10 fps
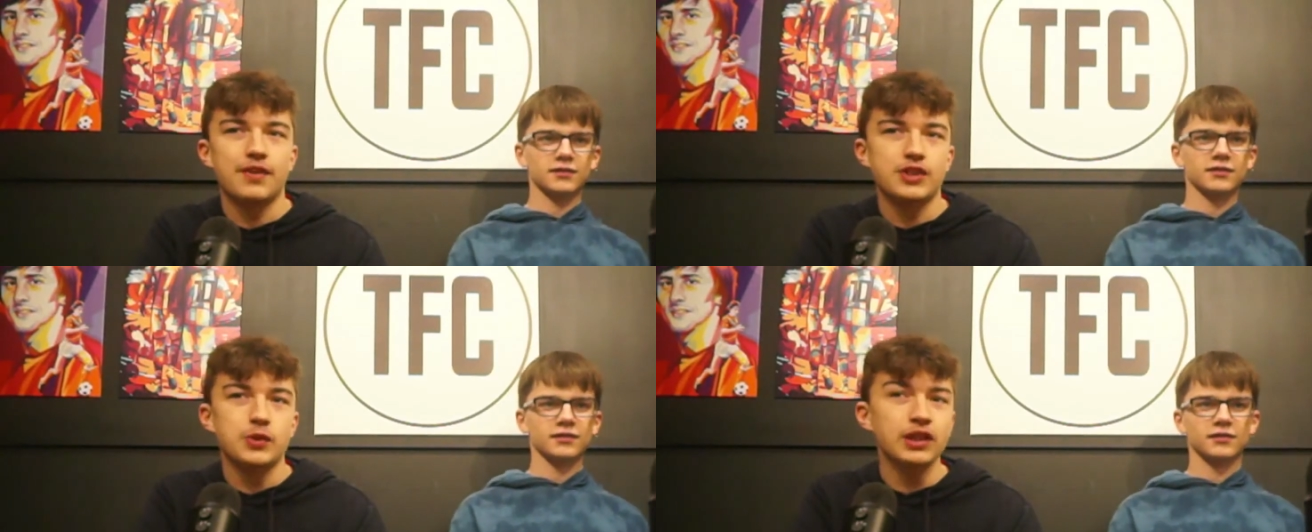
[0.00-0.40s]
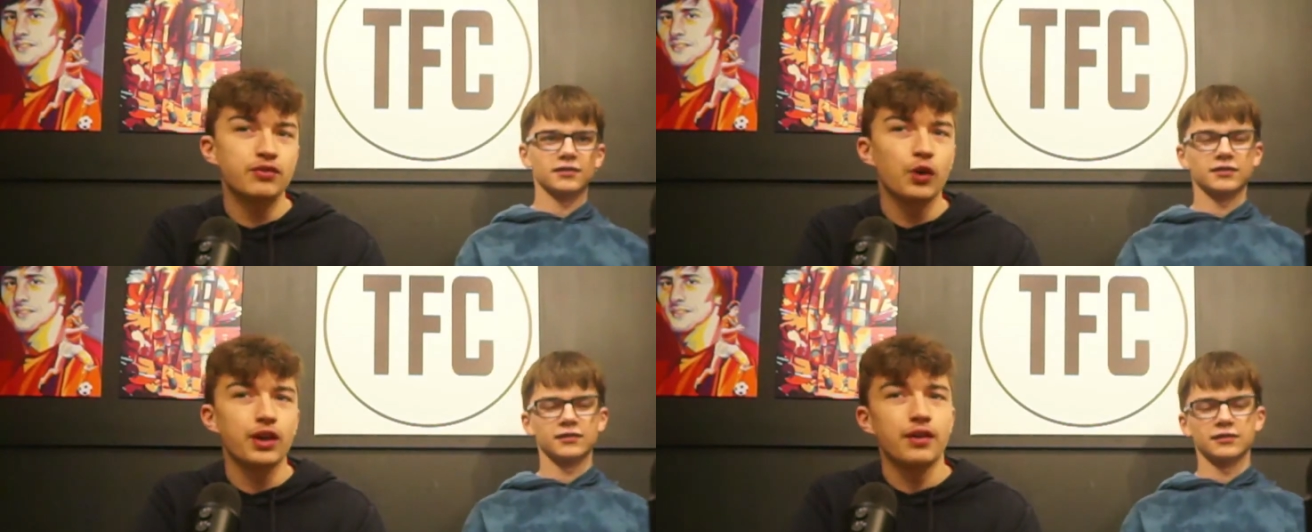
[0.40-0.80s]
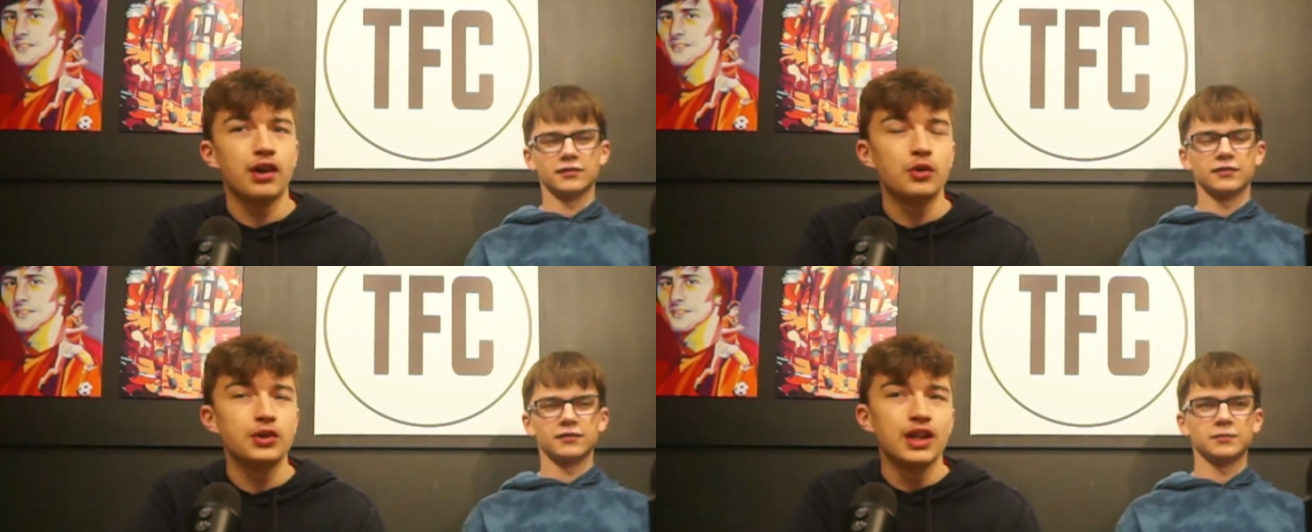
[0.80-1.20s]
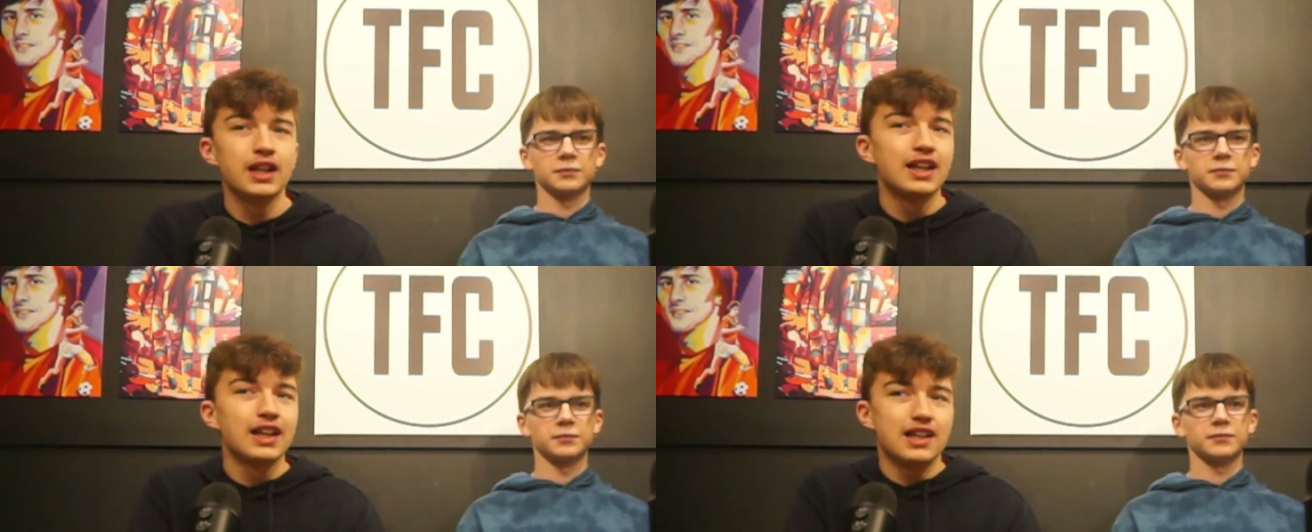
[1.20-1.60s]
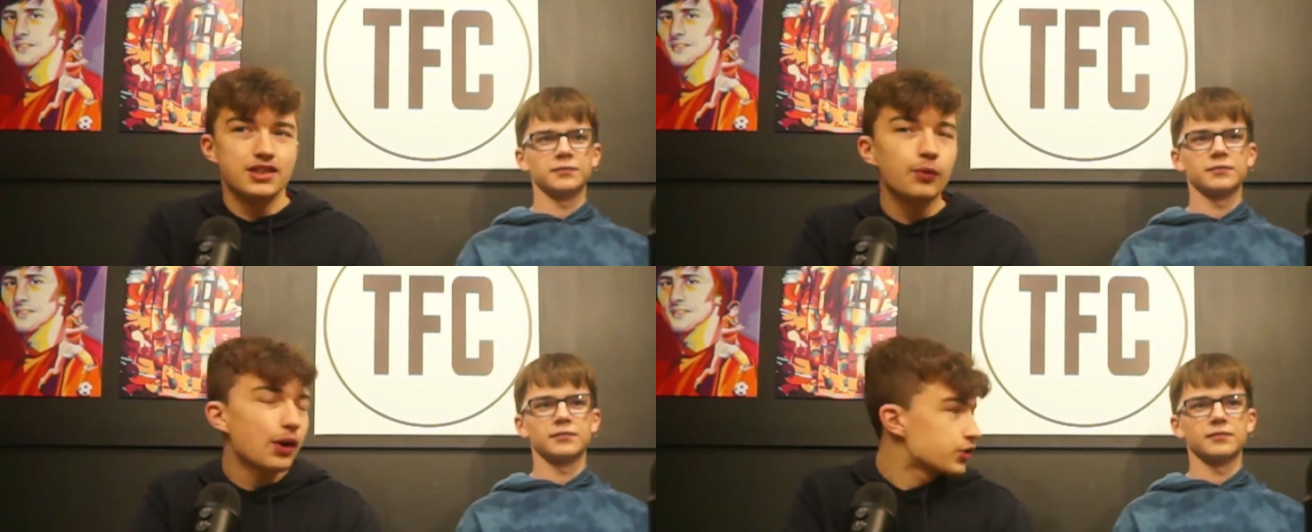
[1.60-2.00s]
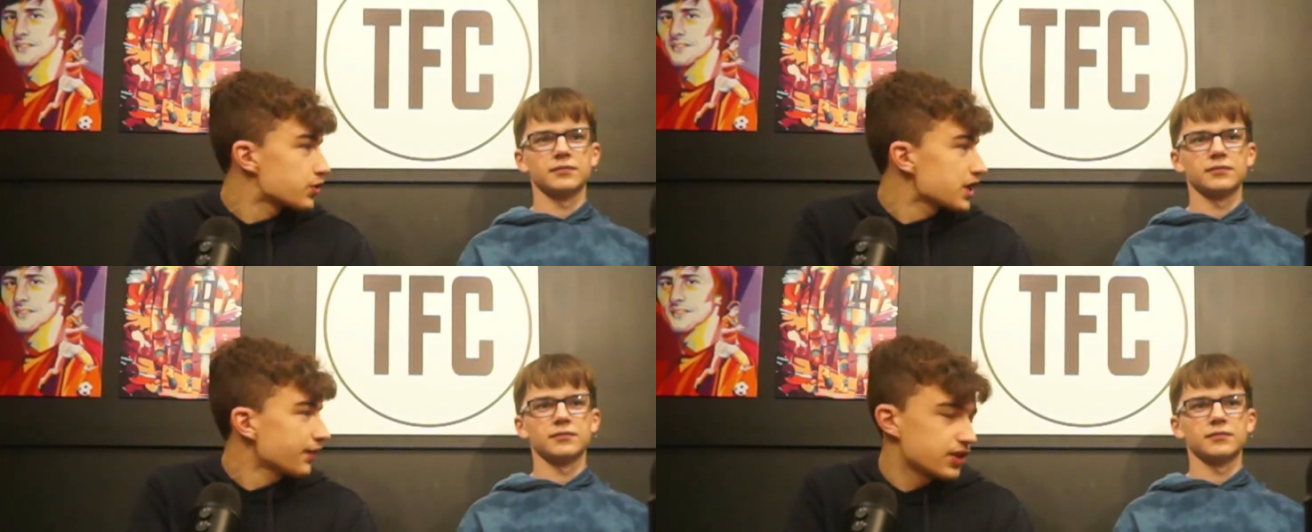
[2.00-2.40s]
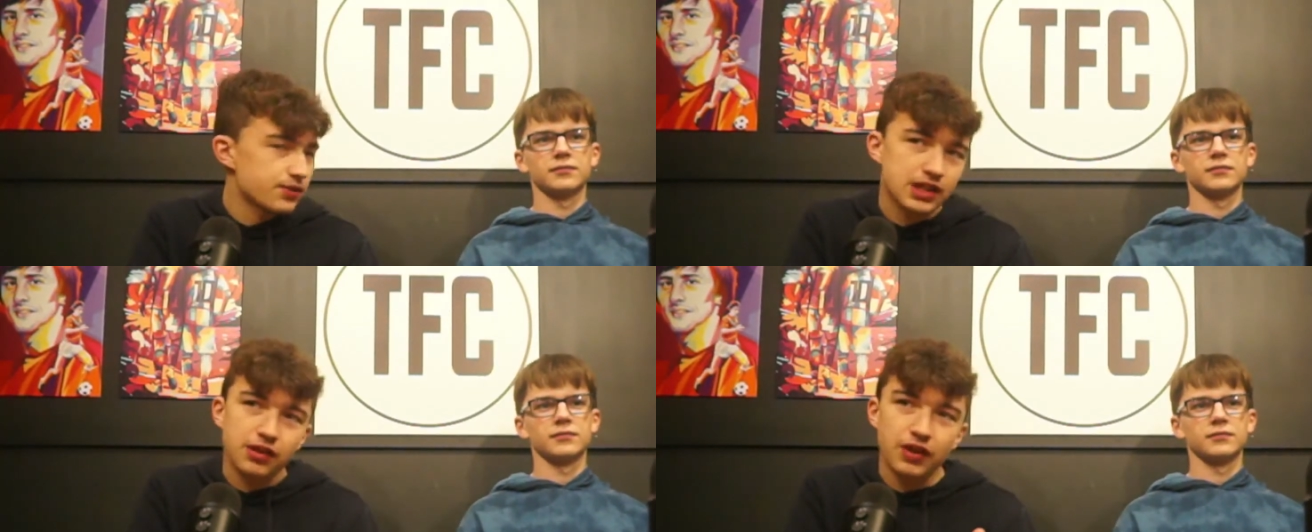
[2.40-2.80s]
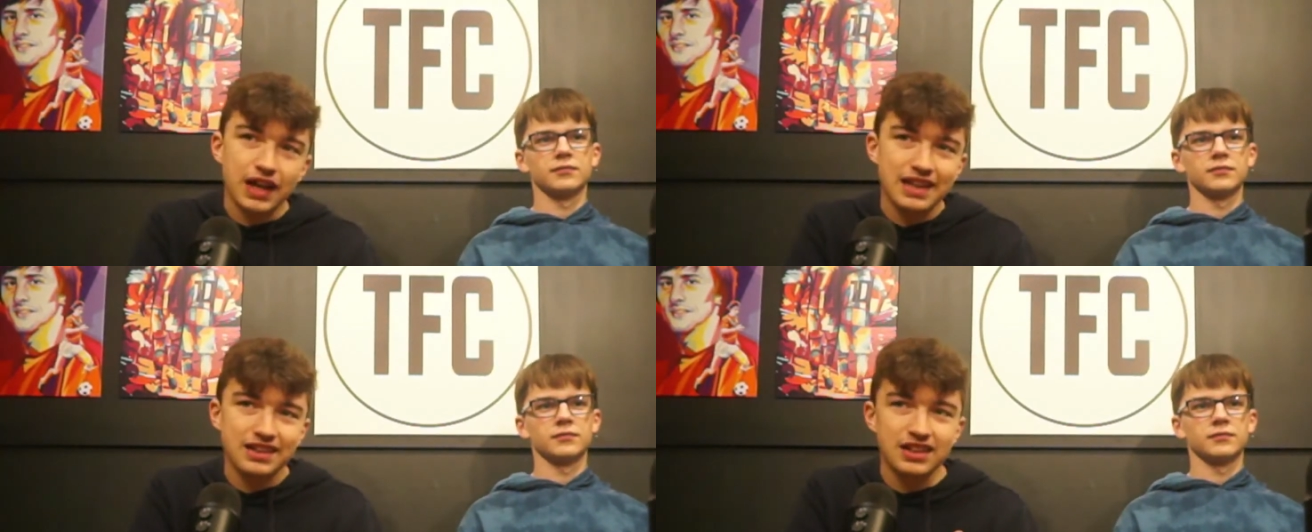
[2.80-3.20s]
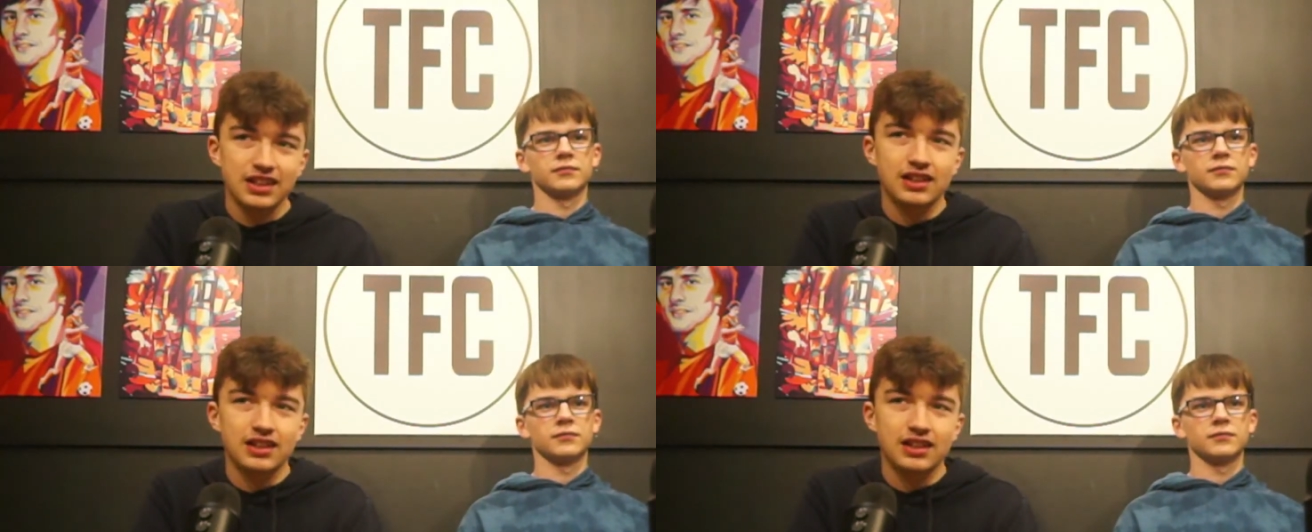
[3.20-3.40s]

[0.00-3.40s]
Speaker 1: The 24 year old has done well to establish himself in the